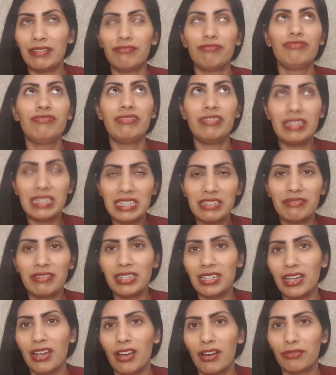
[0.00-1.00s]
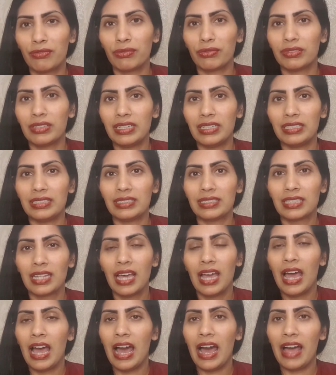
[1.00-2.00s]
really, really hurtful things.
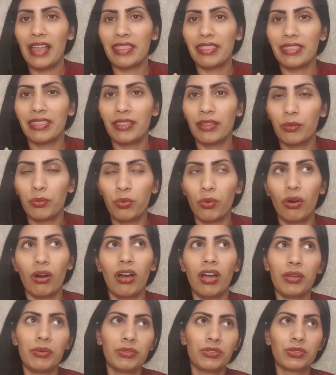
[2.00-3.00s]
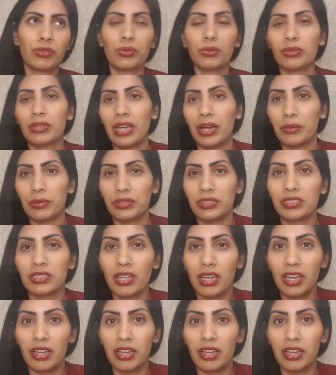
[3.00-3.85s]
And what I would call that was